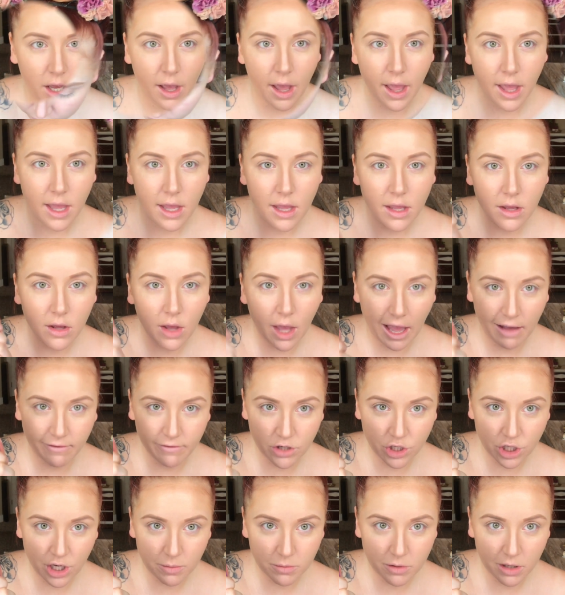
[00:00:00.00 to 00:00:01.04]
I have
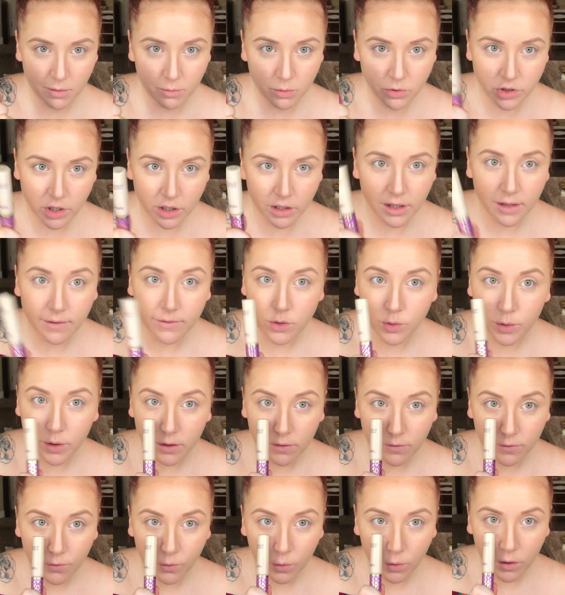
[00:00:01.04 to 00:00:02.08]
the Shape Tape, which I love
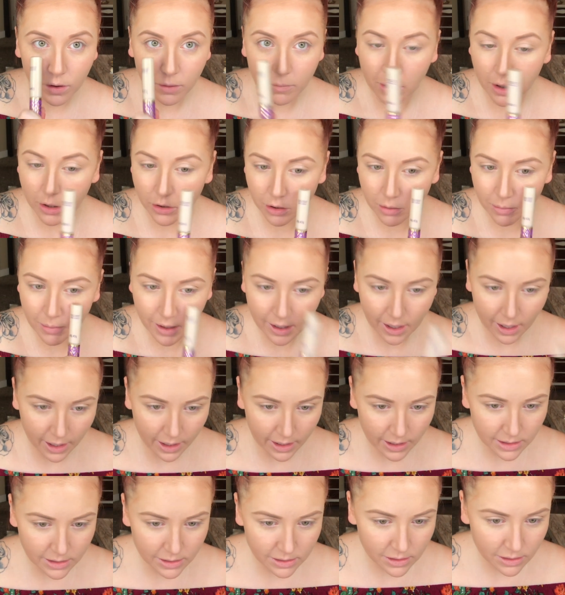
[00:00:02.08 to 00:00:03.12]
doing for under my
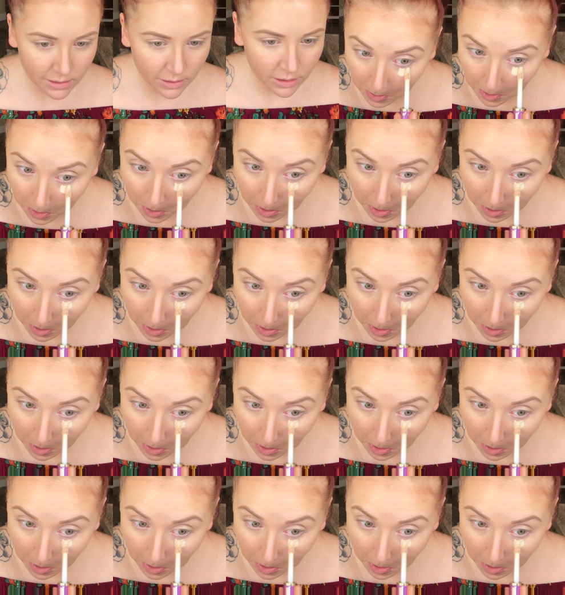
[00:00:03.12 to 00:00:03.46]
eyes.